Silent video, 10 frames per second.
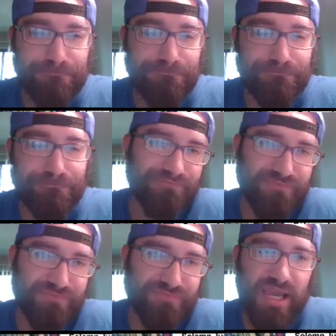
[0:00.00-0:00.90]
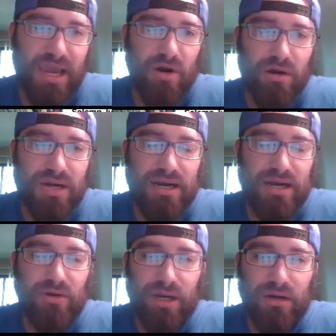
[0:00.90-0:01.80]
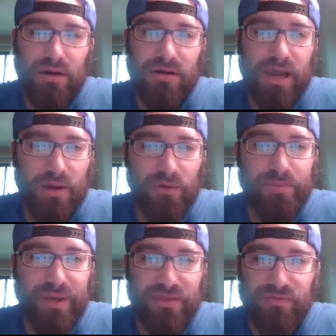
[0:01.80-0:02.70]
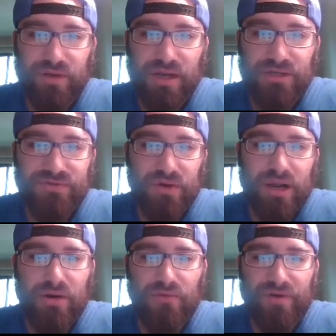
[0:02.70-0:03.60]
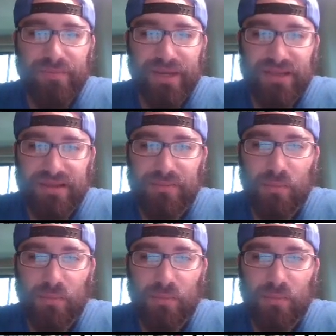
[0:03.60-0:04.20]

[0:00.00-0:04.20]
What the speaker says: It's an okay card, not a great card. I would pay $3 for it. I don't know if I pay anything more